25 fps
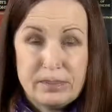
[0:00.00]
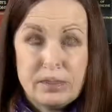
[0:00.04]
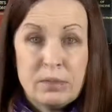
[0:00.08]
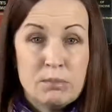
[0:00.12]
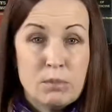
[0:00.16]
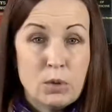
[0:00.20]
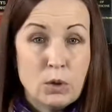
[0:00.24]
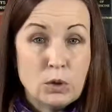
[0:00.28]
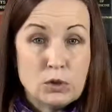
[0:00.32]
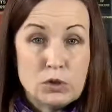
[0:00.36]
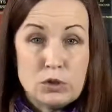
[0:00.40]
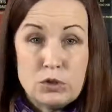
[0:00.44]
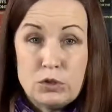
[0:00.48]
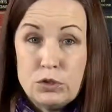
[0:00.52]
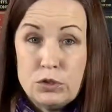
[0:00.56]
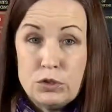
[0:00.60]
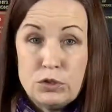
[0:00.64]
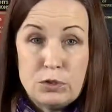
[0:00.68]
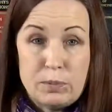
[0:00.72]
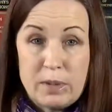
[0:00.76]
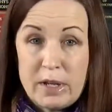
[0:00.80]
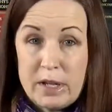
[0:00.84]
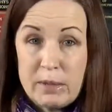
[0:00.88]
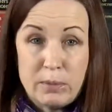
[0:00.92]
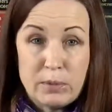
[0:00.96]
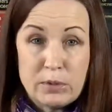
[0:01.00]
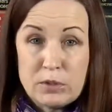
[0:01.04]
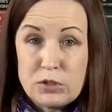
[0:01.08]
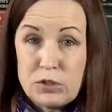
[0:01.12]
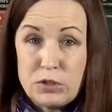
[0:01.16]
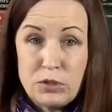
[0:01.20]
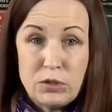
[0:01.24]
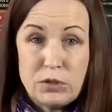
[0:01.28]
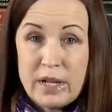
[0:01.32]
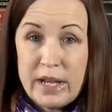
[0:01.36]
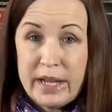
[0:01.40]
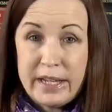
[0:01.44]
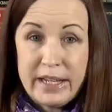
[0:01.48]
Most newspapers
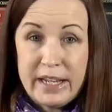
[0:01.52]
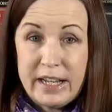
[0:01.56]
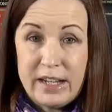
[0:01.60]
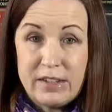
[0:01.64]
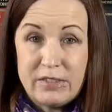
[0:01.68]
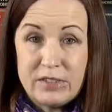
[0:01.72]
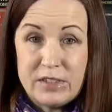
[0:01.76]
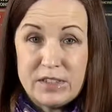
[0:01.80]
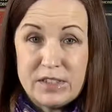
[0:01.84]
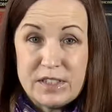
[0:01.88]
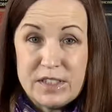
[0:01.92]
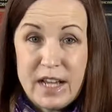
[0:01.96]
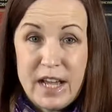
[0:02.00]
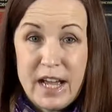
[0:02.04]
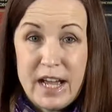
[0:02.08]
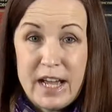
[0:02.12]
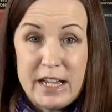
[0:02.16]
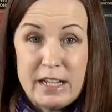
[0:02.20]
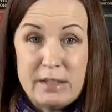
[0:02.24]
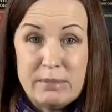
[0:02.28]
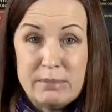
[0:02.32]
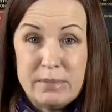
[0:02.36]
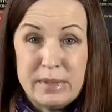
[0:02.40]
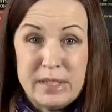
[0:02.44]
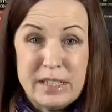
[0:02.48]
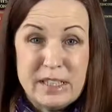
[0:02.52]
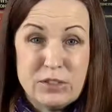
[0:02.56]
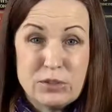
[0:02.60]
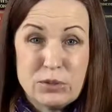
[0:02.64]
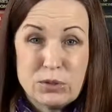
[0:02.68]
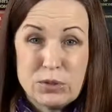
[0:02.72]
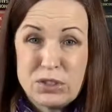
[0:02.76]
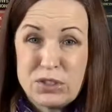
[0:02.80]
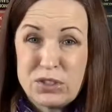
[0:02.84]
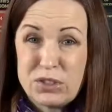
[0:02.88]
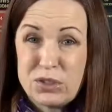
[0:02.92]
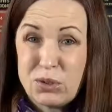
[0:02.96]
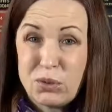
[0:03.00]
do not have the time,
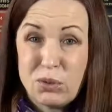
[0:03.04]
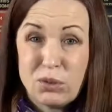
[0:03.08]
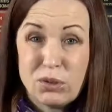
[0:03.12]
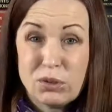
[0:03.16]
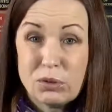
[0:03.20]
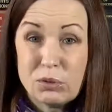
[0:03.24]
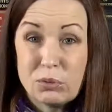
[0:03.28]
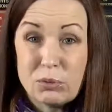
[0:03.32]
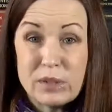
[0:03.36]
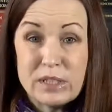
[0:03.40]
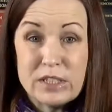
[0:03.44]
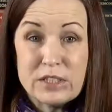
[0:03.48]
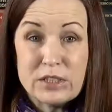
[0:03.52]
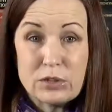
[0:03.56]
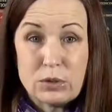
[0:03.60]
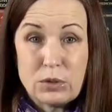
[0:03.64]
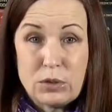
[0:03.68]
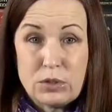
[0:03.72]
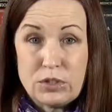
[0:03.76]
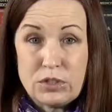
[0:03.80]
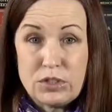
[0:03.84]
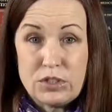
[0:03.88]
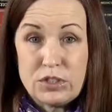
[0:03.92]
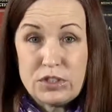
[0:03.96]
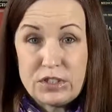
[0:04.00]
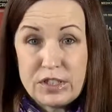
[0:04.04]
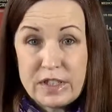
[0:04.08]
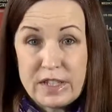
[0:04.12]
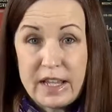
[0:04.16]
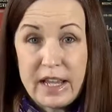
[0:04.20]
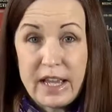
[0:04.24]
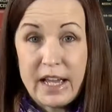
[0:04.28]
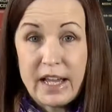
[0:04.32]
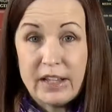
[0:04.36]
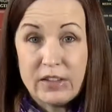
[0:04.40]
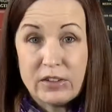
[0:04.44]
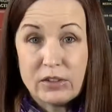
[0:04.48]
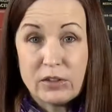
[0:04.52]
interest, or the resources to
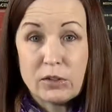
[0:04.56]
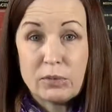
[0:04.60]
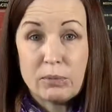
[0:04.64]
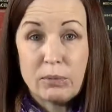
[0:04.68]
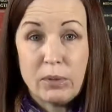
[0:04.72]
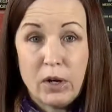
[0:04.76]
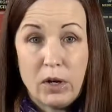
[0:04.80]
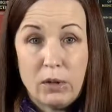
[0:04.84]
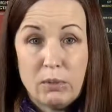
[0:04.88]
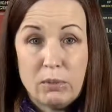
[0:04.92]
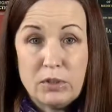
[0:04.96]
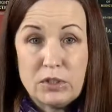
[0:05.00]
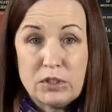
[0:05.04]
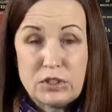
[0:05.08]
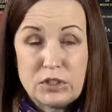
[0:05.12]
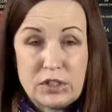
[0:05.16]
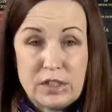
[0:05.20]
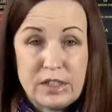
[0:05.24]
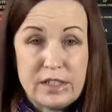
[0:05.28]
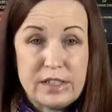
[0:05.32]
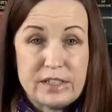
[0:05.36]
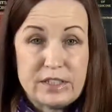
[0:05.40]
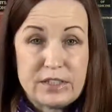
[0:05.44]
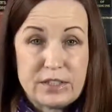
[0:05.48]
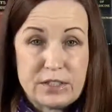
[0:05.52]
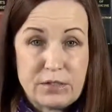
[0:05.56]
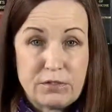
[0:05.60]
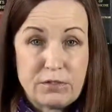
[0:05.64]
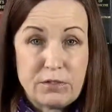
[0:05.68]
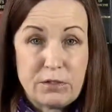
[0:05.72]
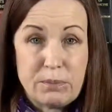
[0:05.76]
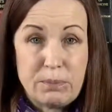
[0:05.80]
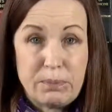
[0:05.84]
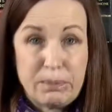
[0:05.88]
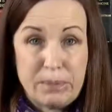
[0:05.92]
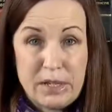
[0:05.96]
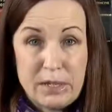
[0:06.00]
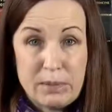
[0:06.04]
gather and publish lists of the
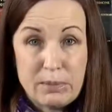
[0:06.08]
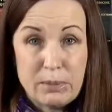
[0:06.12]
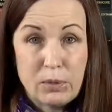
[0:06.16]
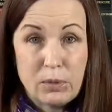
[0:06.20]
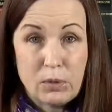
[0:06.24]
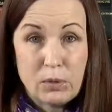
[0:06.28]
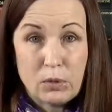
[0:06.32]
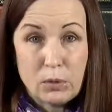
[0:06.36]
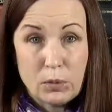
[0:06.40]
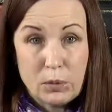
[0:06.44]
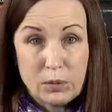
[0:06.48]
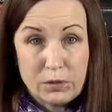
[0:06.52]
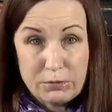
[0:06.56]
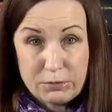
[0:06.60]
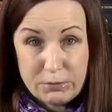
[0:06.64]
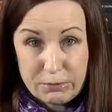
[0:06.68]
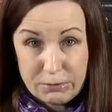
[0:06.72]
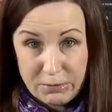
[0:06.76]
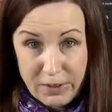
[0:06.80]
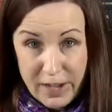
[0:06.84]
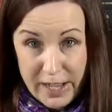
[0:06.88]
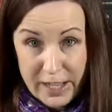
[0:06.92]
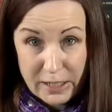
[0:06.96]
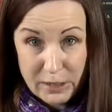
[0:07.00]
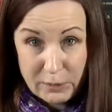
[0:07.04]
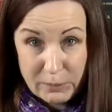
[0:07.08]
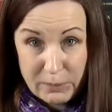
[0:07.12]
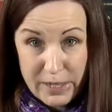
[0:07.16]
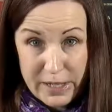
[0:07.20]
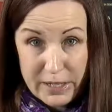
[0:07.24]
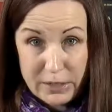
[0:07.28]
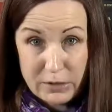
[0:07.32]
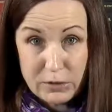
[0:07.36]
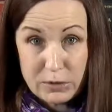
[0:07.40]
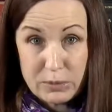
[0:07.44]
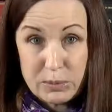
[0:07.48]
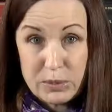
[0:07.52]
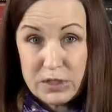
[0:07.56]
people who have filed
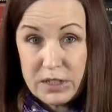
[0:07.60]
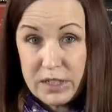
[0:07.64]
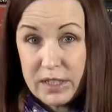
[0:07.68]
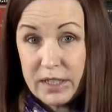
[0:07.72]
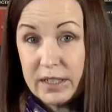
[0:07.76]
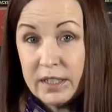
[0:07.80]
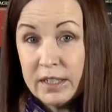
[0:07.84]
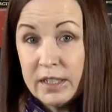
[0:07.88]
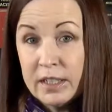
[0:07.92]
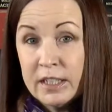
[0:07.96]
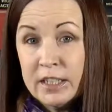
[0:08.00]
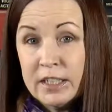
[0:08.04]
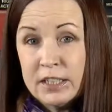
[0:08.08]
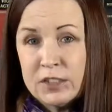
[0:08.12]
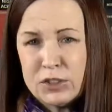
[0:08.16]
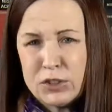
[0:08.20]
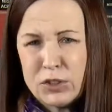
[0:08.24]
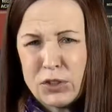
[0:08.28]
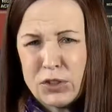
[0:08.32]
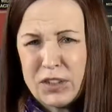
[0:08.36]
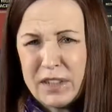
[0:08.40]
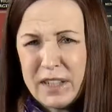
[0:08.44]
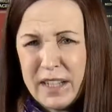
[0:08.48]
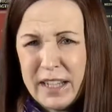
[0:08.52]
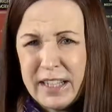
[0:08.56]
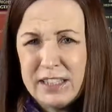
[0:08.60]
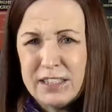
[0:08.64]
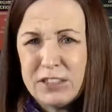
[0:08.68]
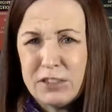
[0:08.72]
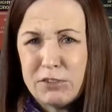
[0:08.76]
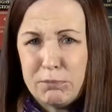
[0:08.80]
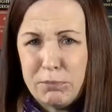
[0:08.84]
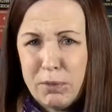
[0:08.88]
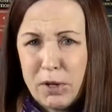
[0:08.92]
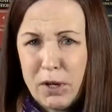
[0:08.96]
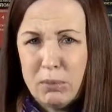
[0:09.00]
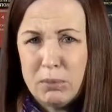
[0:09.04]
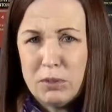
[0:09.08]
bankruptcy, so the days
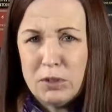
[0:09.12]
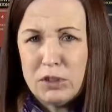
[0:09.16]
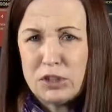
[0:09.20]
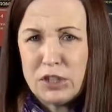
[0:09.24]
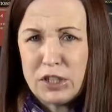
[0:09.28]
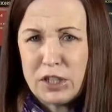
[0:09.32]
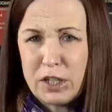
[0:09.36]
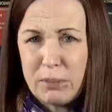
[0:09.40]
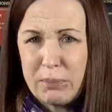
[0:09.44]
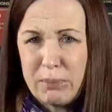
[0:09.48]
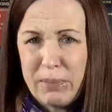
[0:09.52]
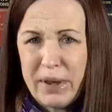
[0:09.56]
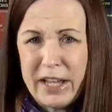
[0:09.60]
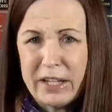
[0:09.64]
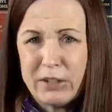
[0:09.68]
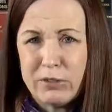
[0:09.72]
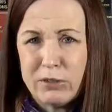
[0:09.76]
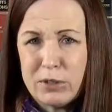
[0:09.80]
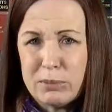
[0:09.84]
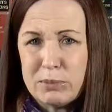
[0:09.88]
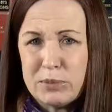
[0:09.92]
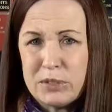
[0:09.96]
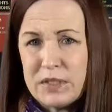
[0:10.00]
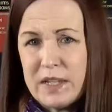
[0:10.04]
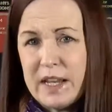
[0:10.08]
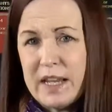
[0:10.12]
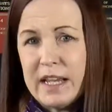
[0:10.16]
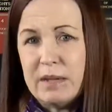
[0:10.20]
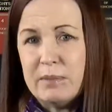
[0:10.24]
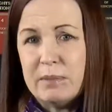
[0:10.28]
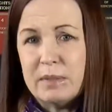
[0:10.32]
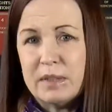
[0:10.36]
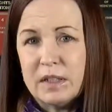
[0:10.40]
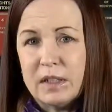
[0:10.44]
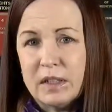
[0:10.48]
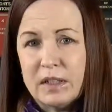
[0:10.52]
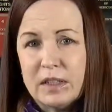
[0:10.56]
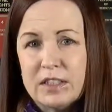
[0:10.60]
of publishing a bankrupt's name
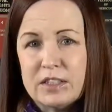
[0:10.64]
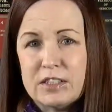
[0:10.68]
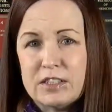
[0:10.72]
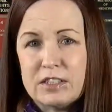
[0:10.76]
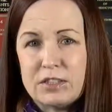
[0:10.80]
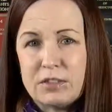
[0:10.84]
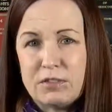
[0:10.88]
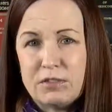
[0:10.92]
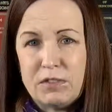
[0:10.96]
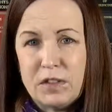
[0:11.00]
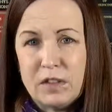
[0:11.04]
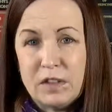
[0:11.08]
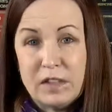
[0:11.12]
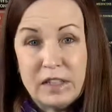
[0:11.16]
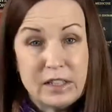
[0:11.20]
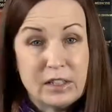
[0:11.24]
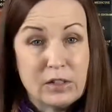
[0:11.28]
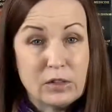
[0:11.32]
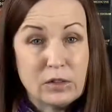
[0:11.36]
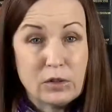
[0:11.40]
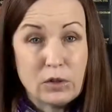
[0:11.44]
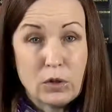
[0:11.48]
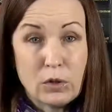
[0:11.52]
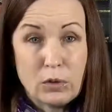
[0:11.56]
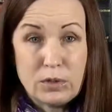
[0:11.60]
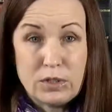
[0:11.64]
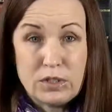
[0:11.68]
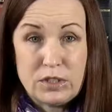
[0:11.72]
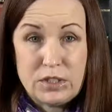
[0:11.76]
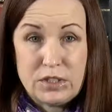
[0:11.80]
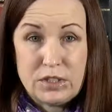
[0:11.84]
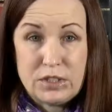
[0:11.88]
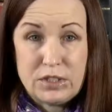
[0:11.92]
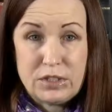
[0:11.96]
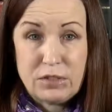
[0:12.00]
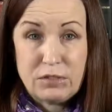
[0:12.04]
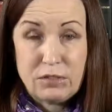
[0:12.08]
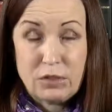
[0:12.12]
in the list of the legal
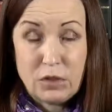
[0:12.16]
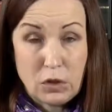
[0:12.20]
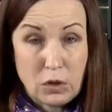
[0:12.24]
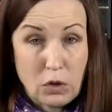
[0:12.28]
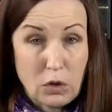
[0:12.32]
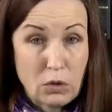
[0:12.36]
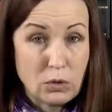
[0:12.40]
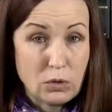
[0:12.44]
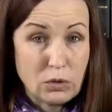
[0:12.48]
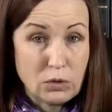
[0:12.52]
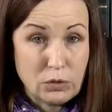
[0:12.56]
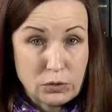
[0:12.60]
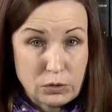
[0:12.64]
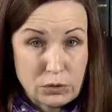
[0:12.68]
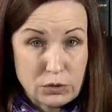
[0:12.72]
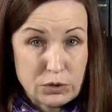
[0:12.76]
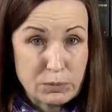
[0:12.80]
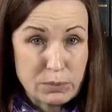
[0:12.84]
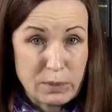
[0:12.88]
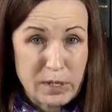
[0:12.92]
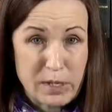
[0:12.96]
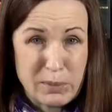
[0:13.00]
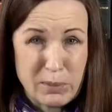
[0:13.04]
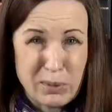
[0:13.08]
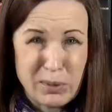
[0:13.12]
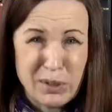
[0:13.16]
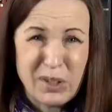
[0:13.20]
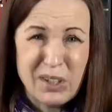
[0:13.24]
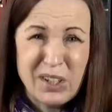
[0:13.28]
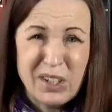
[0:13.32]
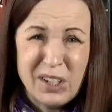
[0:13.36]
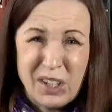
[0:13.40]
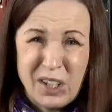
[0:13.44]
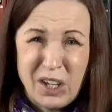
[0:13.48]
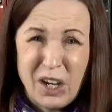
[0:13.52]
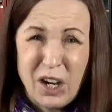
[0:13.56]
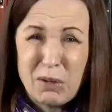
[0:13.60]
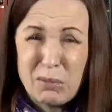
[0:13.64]
notices of the local newspaper
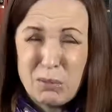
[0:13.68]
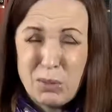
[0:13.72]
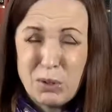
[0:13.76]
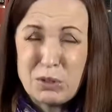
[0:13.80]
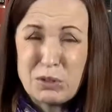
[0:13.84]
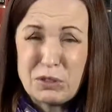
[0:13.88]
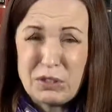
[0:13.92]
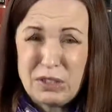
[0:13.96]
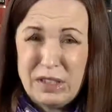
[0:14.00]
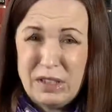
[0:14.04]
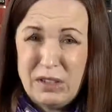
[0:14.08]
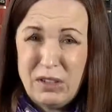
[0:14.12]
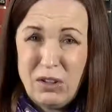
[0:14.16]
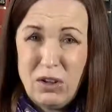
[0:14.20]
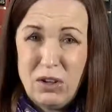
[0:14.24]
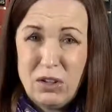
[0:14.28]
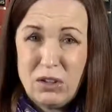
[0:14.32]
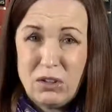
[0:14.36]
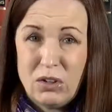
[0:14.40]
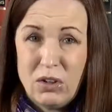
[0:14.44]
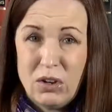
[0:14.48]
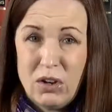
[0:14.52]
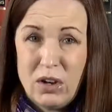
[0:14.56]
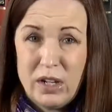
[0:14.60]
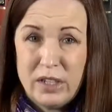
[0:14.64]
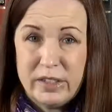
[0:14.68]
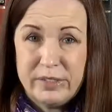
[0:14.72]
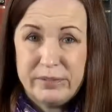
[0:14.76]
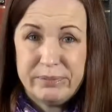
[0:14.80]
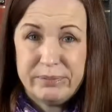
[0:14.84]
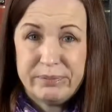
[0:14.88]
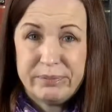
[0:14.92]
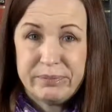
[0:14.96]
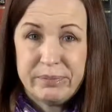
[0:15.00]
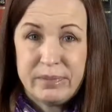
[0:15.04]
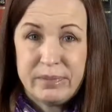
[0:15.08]
are mostly long gone.